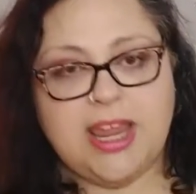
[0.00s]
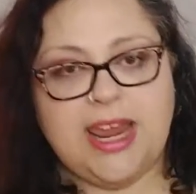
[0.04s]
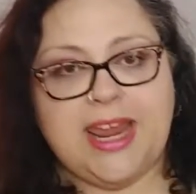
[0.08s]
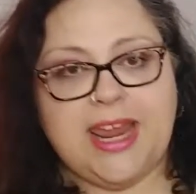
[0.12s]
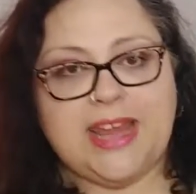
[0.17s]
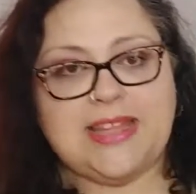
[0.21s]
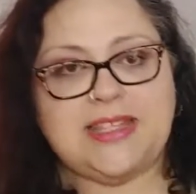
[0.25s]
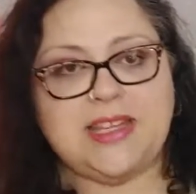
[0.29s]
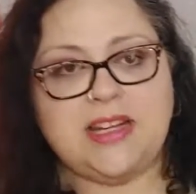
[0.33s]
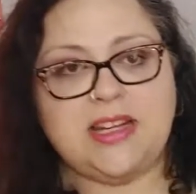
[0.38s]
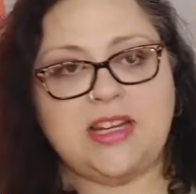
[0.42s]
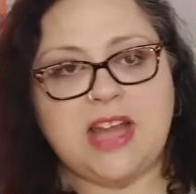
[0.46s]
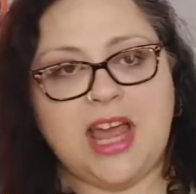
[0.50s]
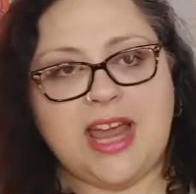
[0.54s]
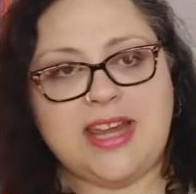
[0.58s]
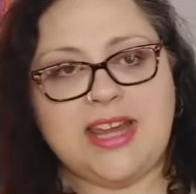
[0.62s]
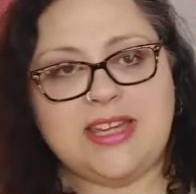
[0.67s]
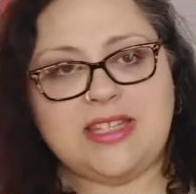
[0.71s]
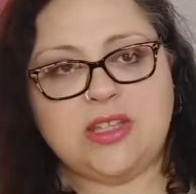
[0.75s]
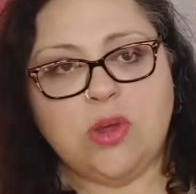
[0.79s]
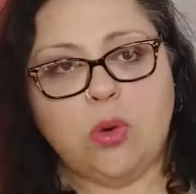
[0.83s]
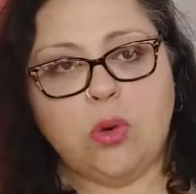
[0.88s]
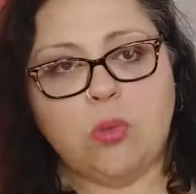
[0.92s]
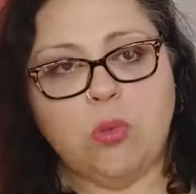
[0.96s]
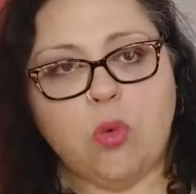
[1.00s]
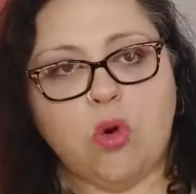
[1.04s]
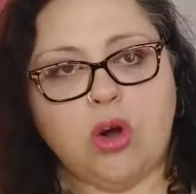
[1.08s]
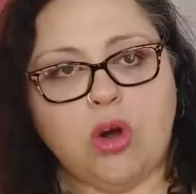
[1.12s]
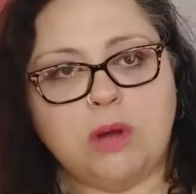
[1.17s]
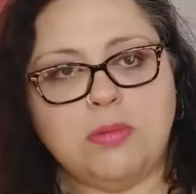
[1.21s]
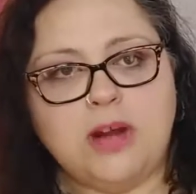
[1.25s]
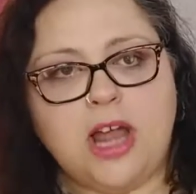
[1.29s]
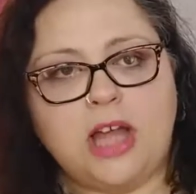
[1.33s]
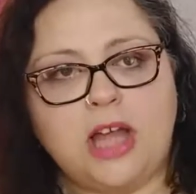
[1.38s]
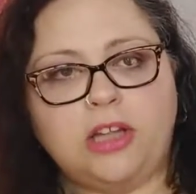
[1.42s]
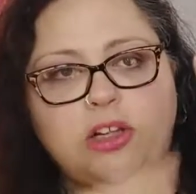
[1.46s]
It's a nice
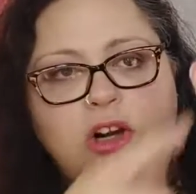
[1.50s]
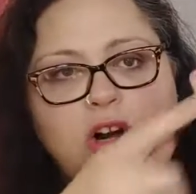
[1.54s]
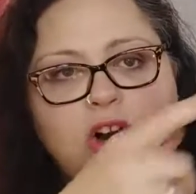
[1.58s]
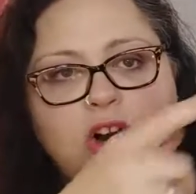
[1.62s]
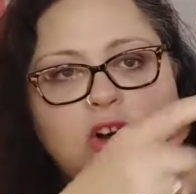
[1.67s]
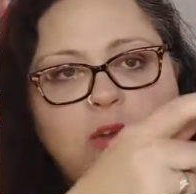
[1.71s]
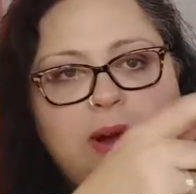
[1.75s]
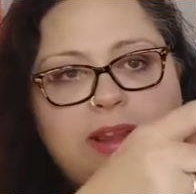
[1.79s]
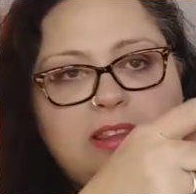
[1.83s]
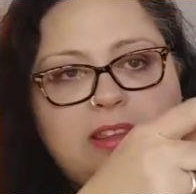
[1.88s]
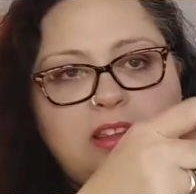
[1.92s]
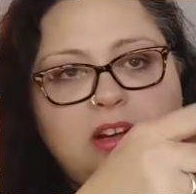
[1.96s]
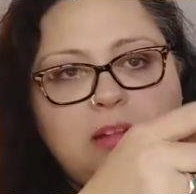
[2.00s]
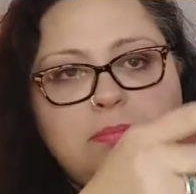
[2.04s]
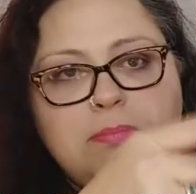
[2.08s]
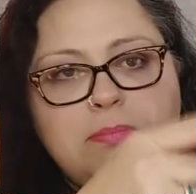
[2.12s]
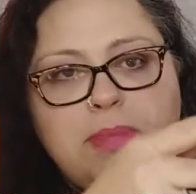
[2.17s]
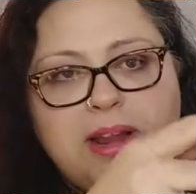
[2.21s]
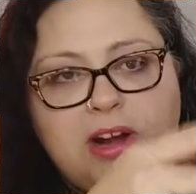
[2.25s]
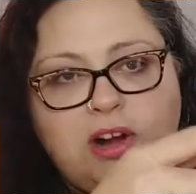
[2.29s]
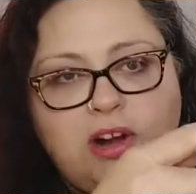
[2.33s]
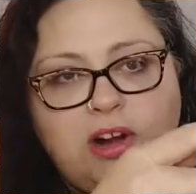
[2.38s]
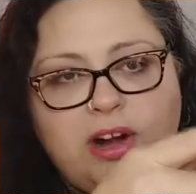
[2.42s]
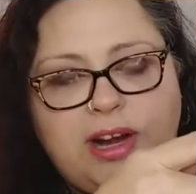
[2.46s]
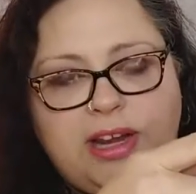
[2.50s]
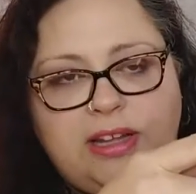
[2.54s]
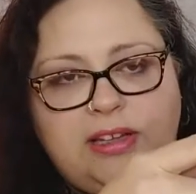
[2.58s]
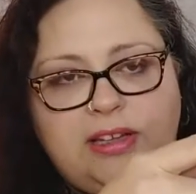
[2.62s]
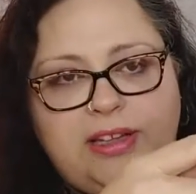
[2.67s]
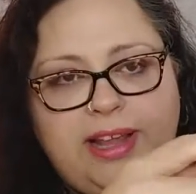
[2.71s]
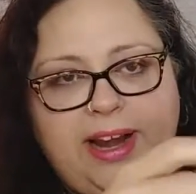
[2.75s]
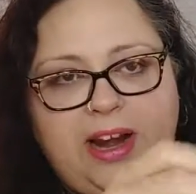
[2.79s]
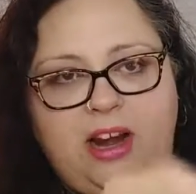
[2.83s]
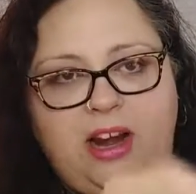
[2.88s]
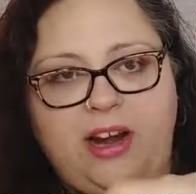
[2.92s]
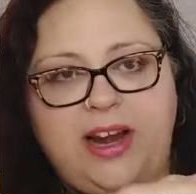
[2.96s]
warm color, great little mirror in
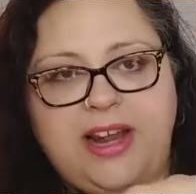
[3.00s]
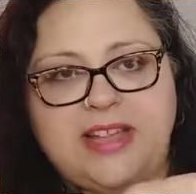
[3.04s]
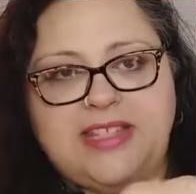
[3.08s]
there.